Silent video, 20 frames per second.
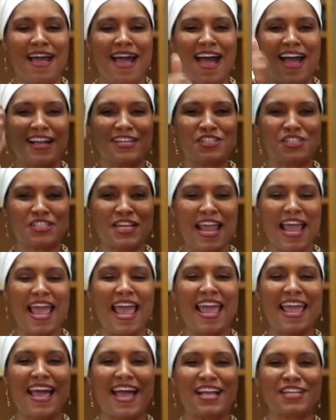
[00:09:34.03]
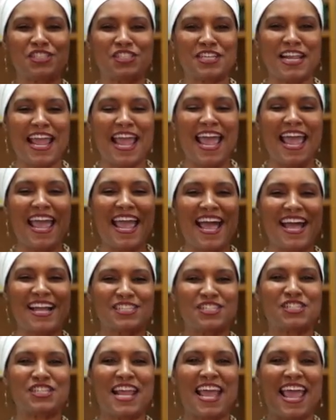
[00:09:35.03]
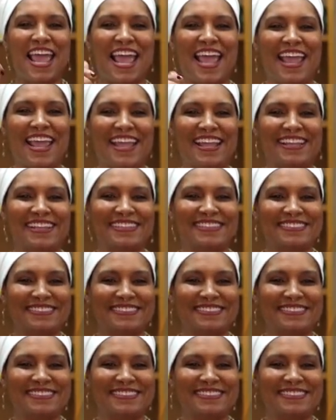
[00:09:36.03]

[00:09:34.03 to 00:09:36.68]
Ashe, ashe, ashe.